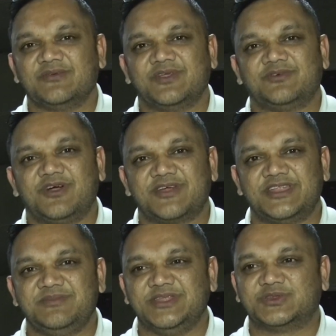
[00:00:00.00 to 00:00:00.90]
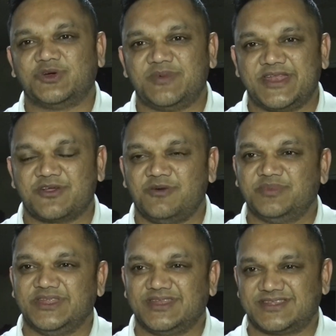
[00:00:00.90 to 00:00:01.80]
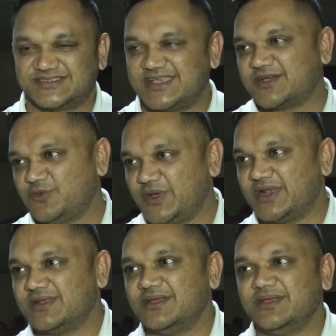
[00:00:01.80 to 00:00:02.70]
We've already been told by the company that the second well